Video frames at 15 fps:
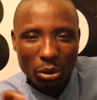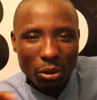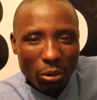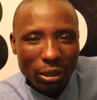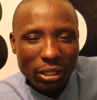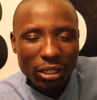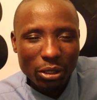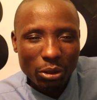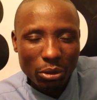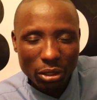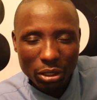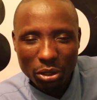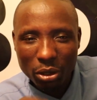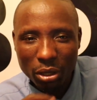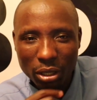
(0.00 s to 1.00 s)
quasi
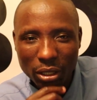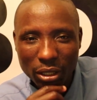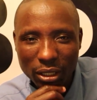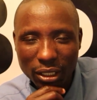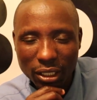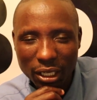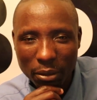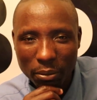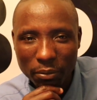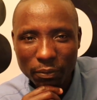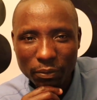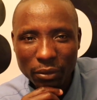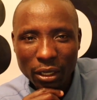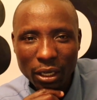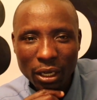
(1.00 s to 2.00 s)
judicial team